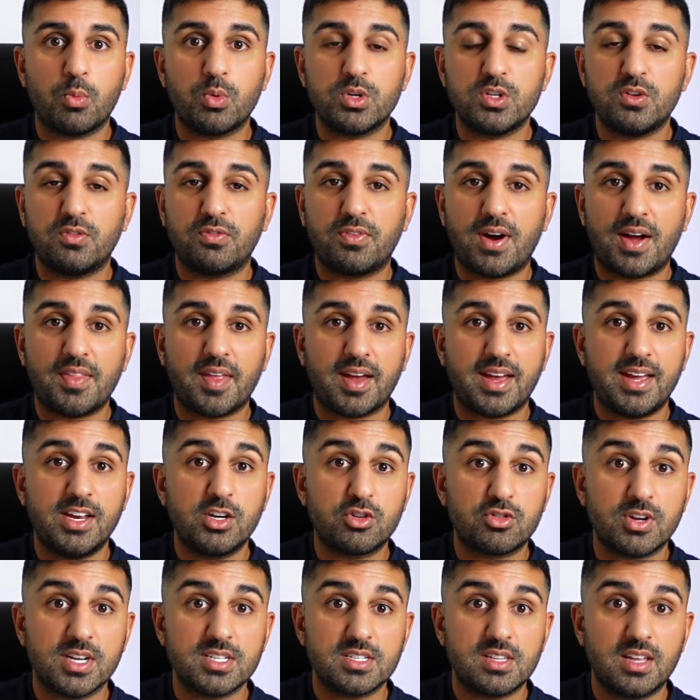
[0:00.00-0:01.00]
Would you find that
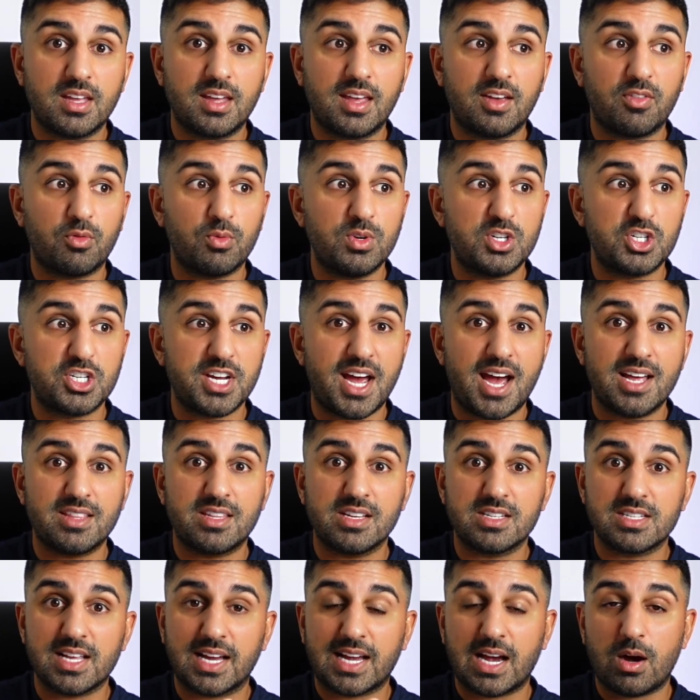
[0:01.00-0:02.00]
interesting if we share
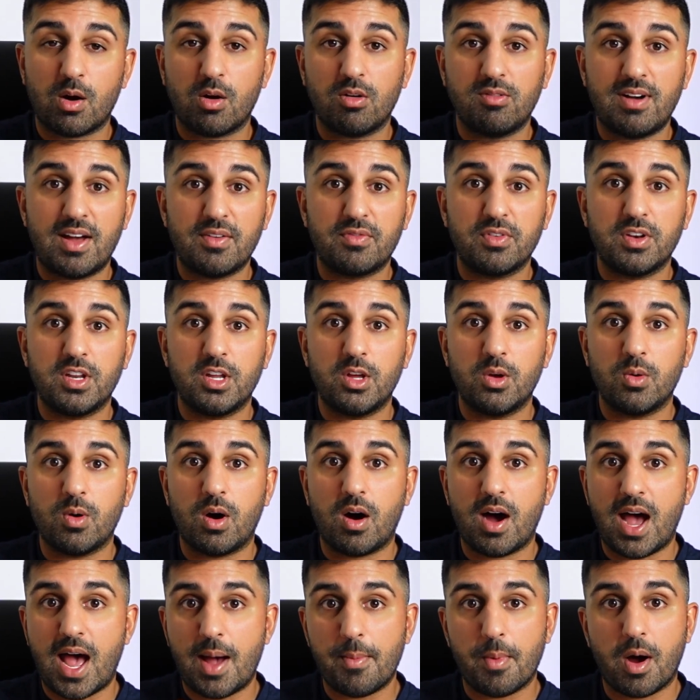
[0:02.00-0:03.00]
things like our revenue,
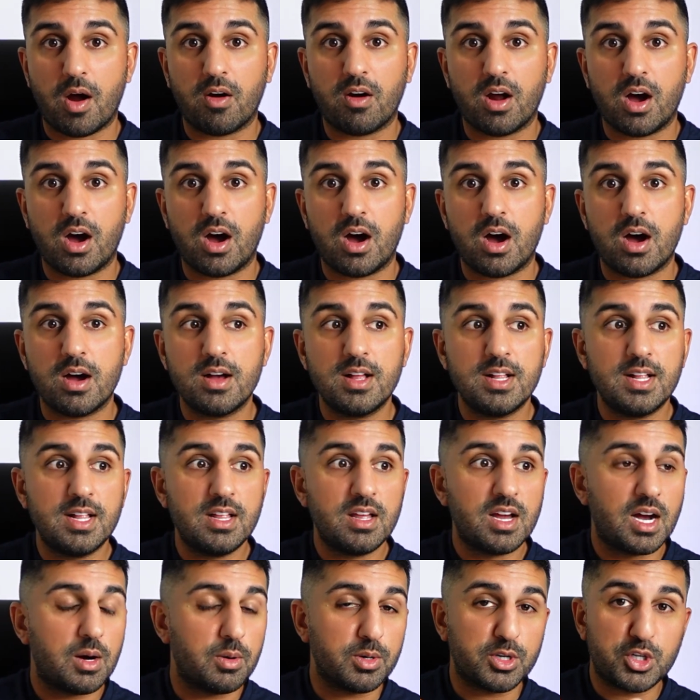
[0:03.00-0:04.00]
our MRR,
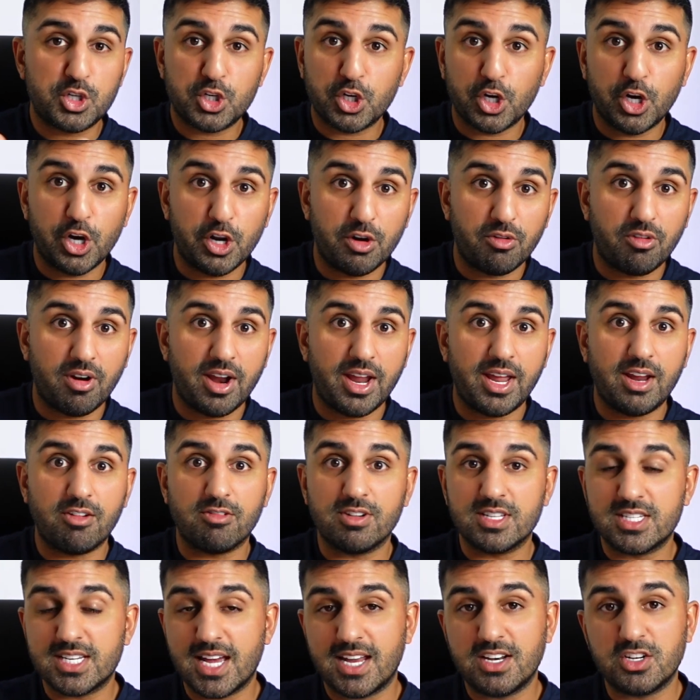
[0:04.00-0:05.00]
our churn rate,
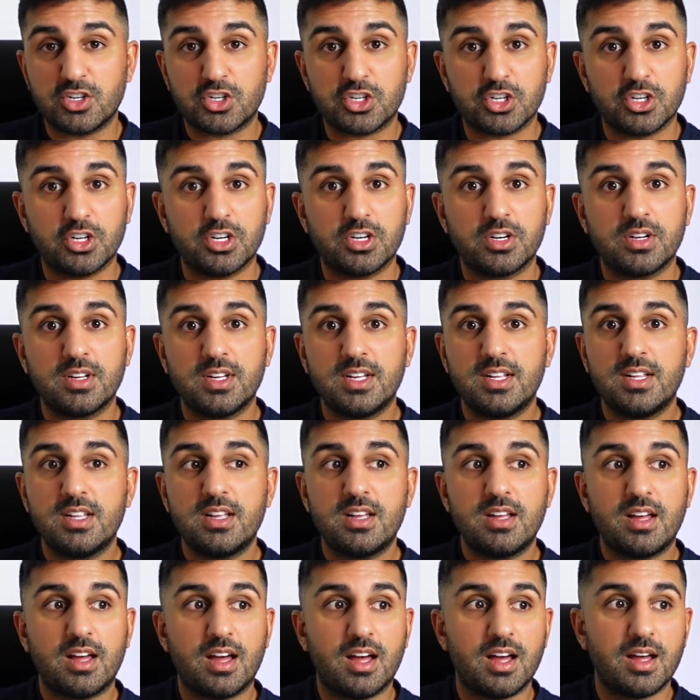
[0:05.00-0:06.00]
retention,
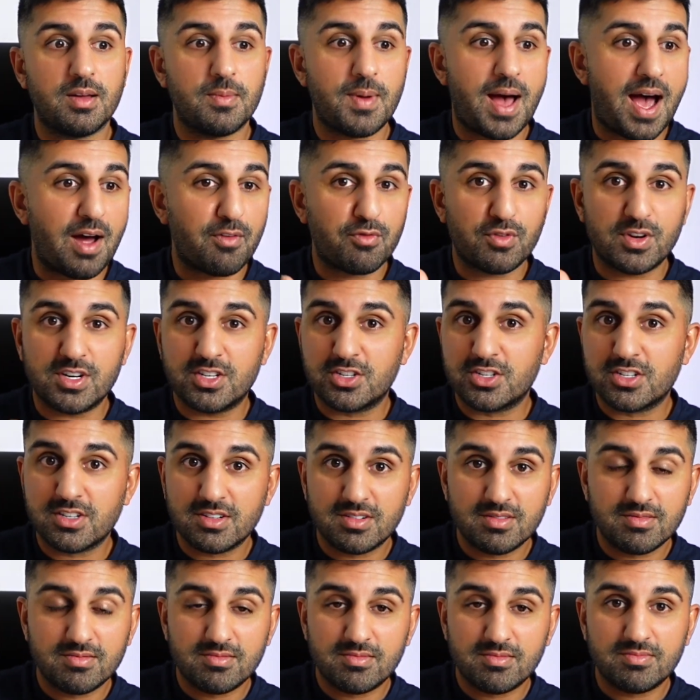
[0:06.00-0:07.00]
uh, average
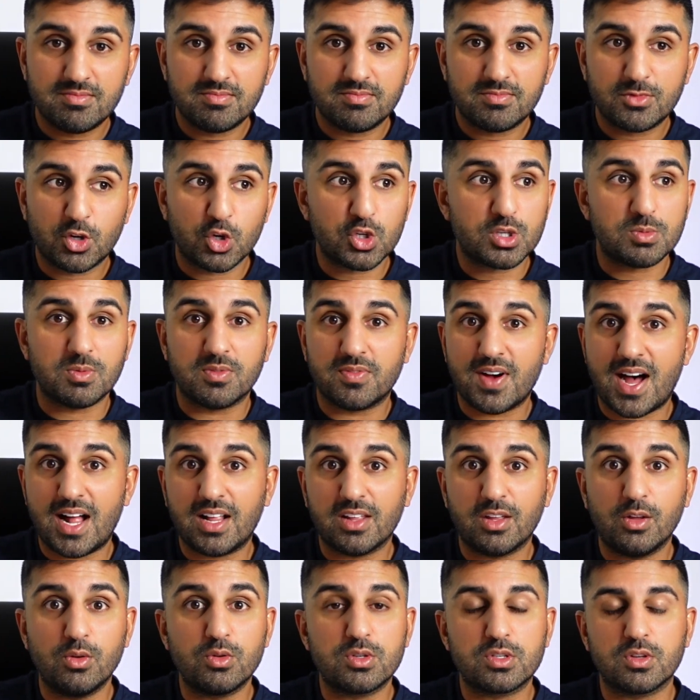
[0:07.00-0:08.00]
customer
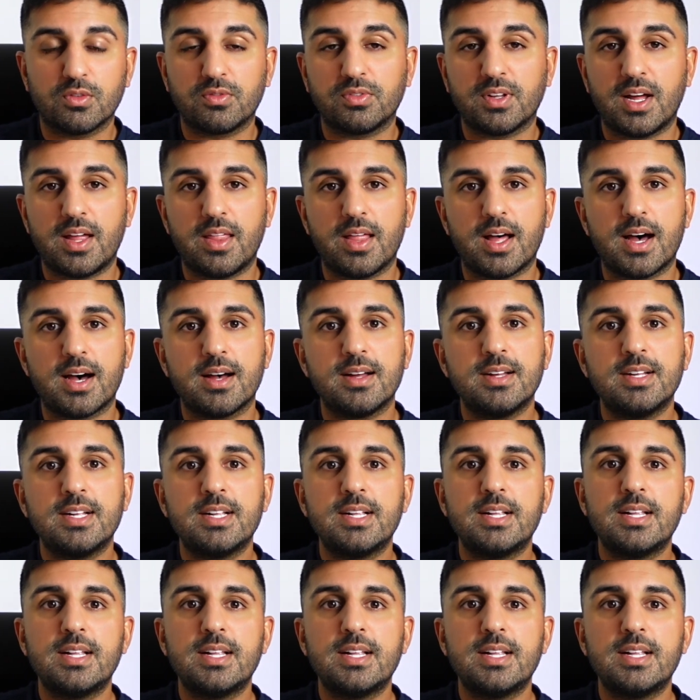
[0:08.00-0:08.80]
value, stuff like that?